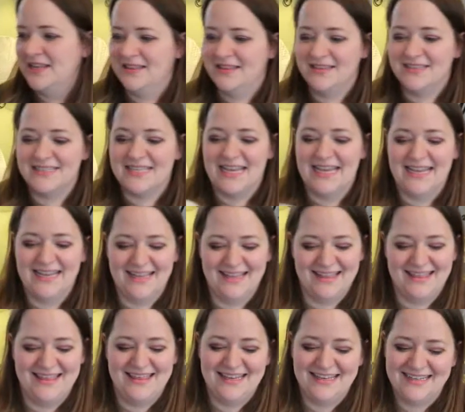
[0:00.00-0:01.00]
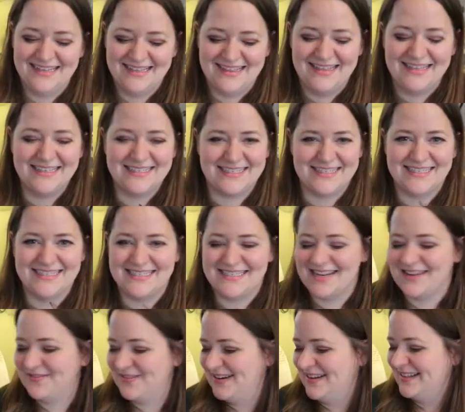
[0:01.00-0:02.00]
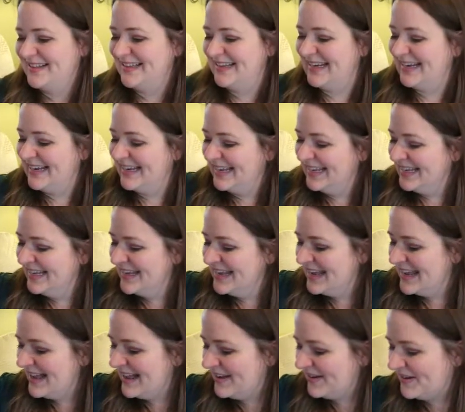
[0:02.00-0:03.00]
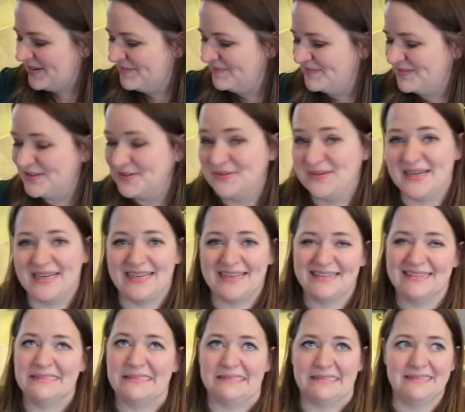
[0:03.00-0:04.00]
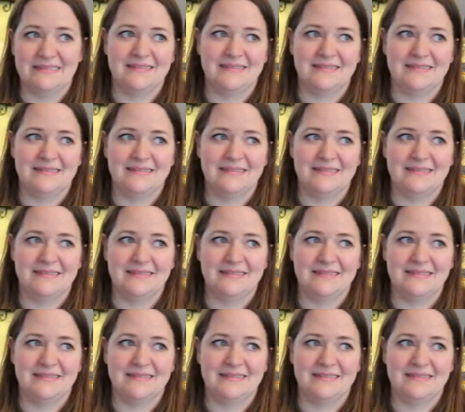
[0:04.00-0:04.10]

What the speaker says: This is definitely doing.